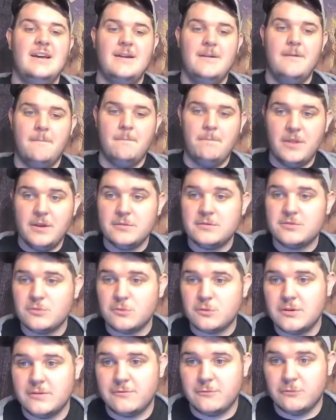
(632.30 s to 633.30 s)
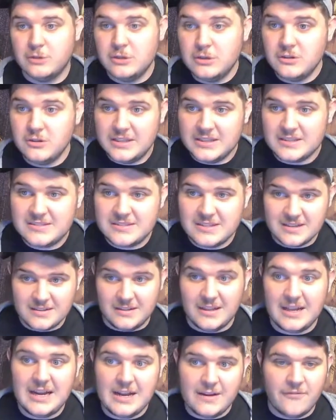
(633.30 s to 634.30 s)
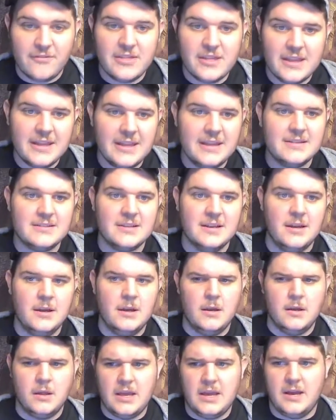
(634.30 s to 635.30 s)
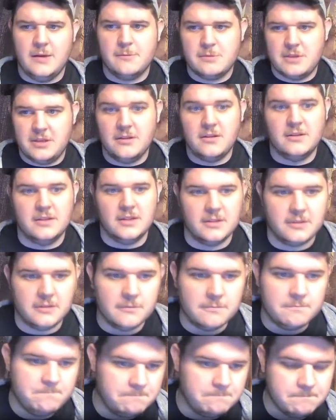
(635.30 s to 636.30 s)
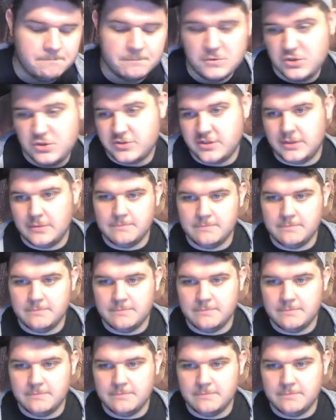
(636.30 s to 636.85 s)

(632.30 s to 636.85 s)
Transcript: those sort of realistic life things. Yeah, I'm killing that dude. Just saying.